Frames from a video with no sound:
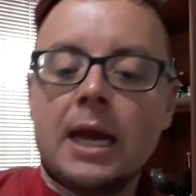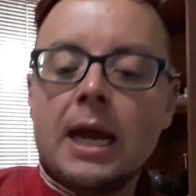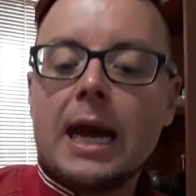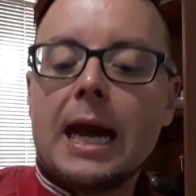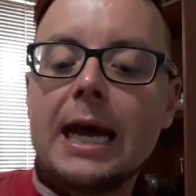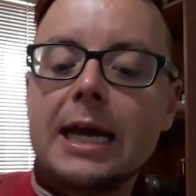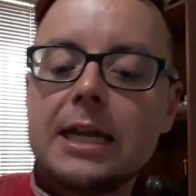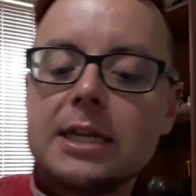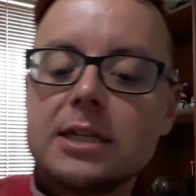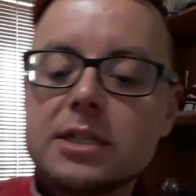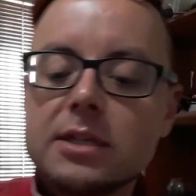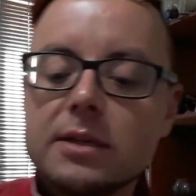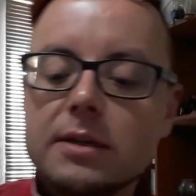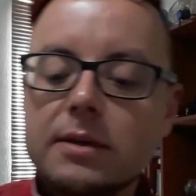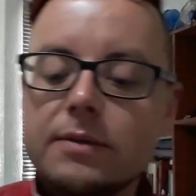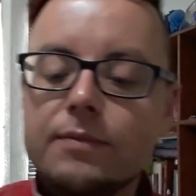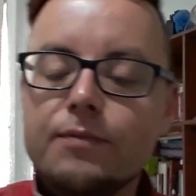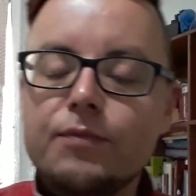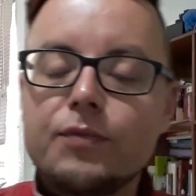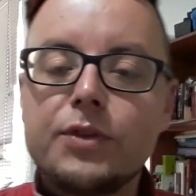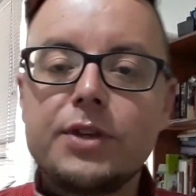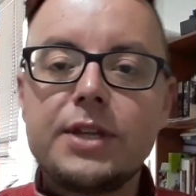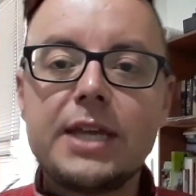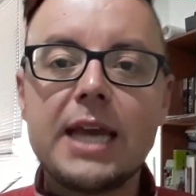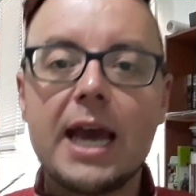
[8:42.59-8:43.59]
And
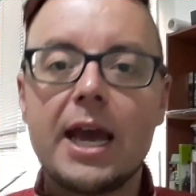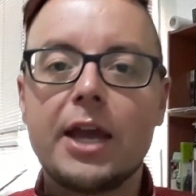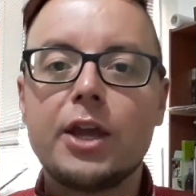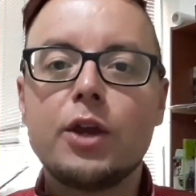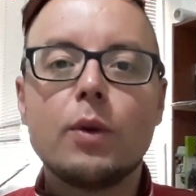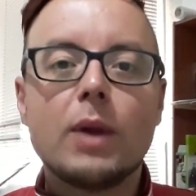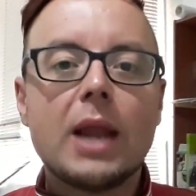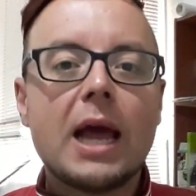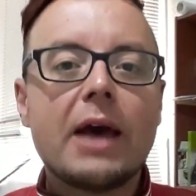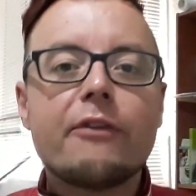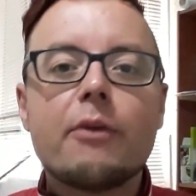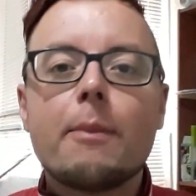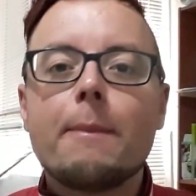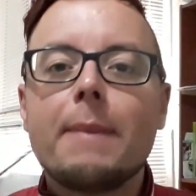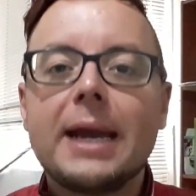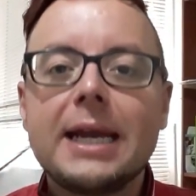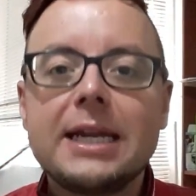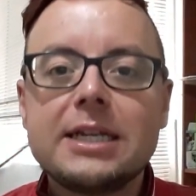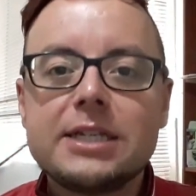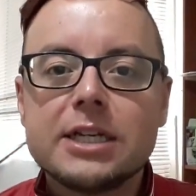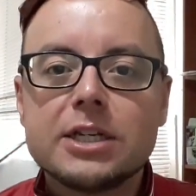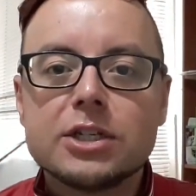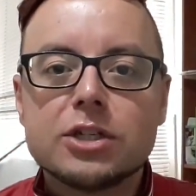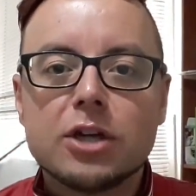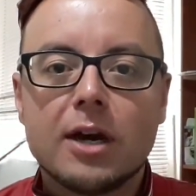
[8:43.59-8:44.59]
yeah, you'll have
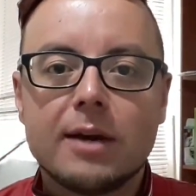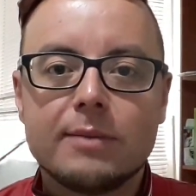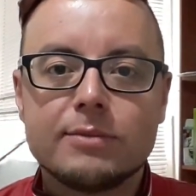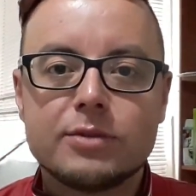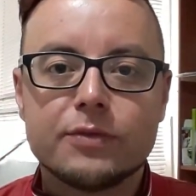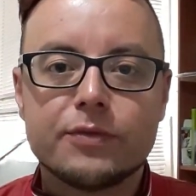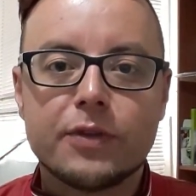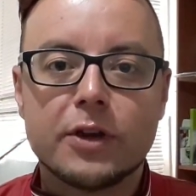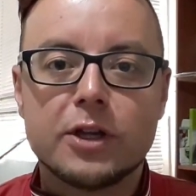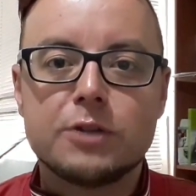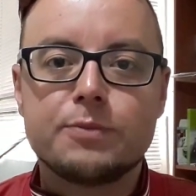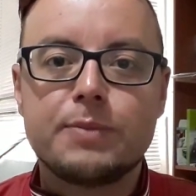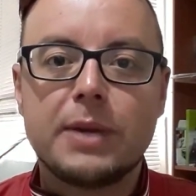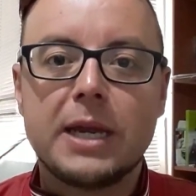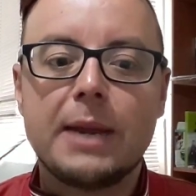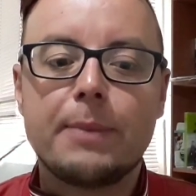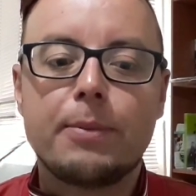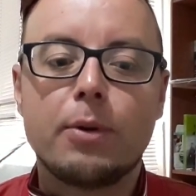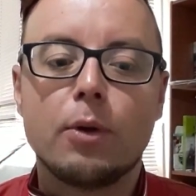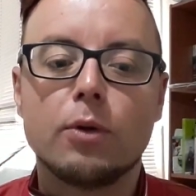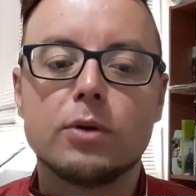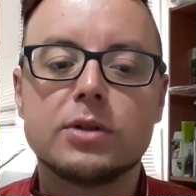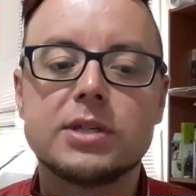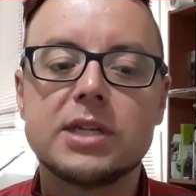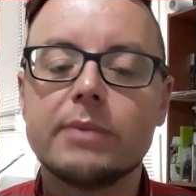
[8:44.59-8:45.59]
amazing times with those
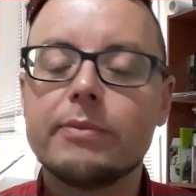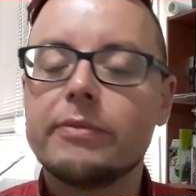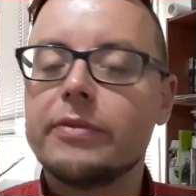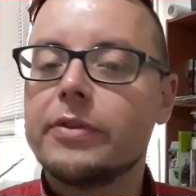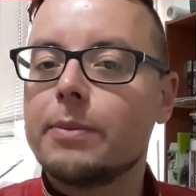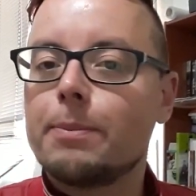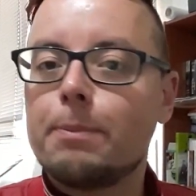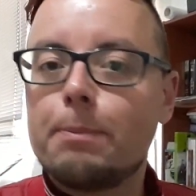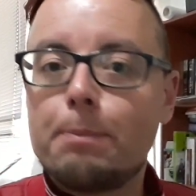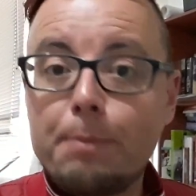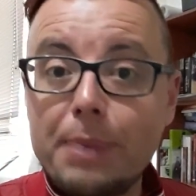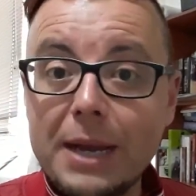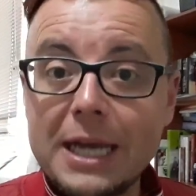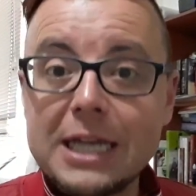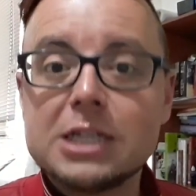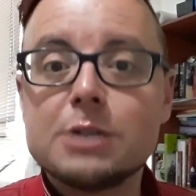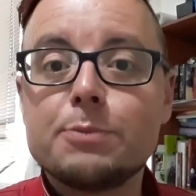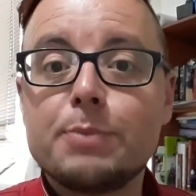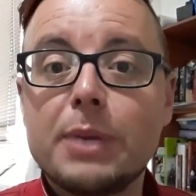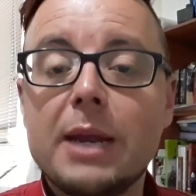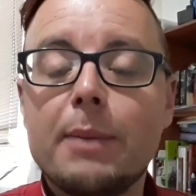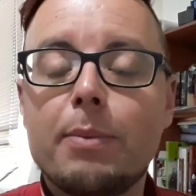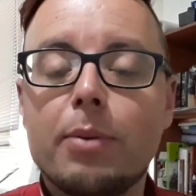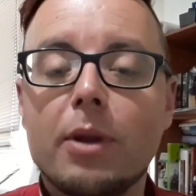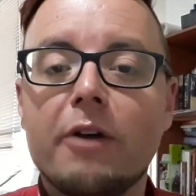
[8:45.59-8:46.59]
people. Some of the best
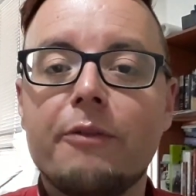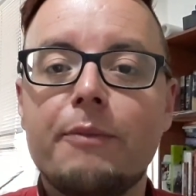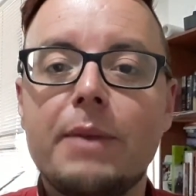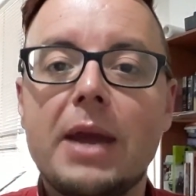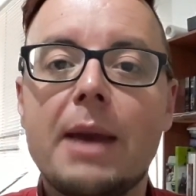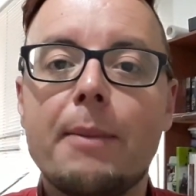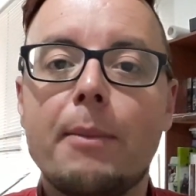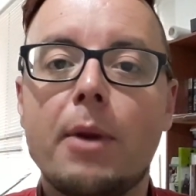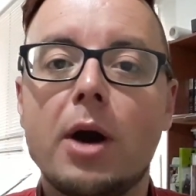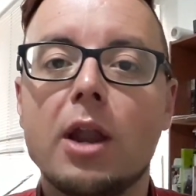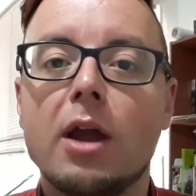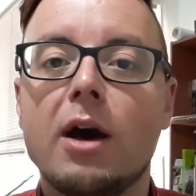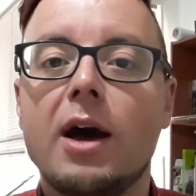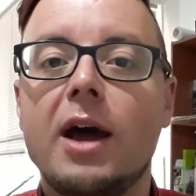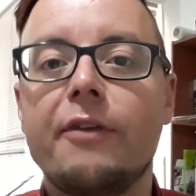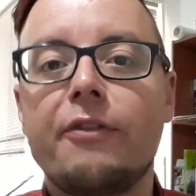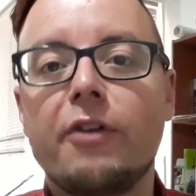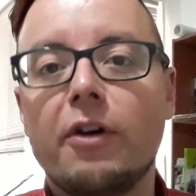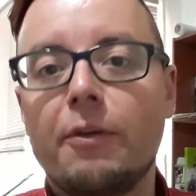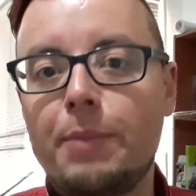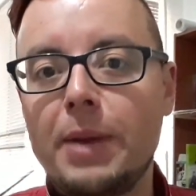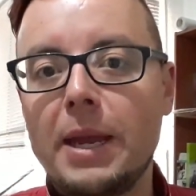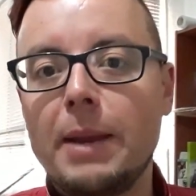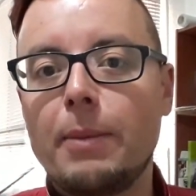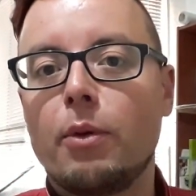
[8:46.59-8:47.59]
people I've met in my life
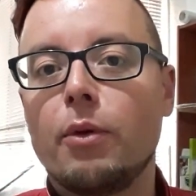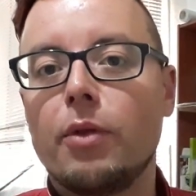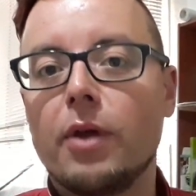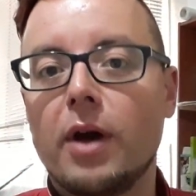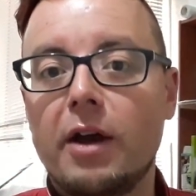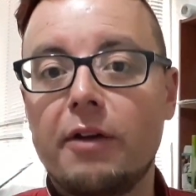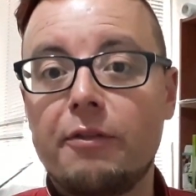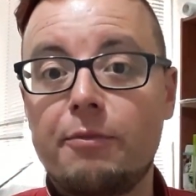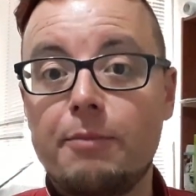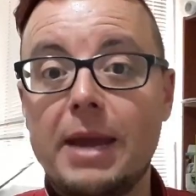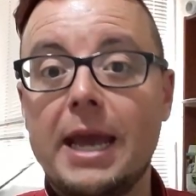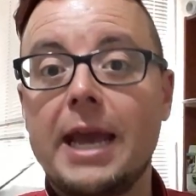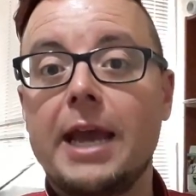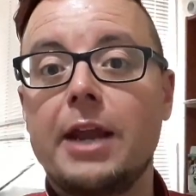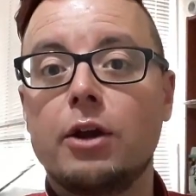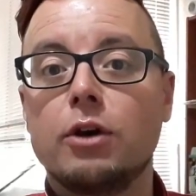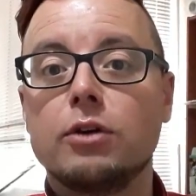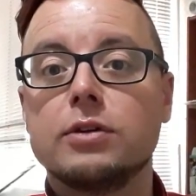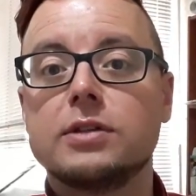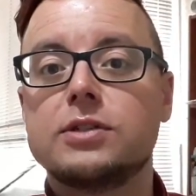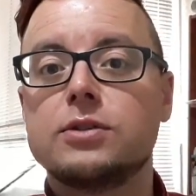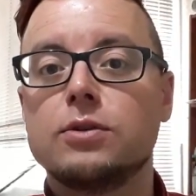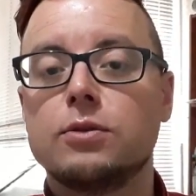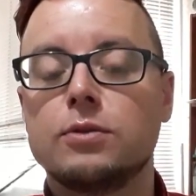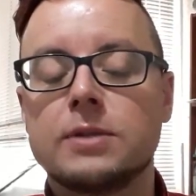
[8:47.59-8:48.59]
are people that I've met in
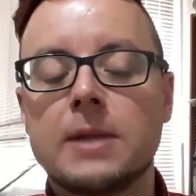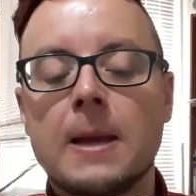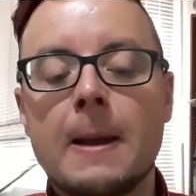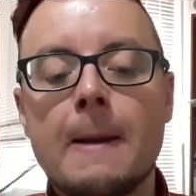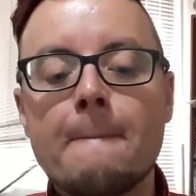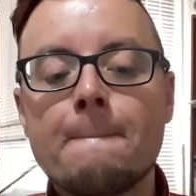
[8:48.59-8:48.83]
hostels.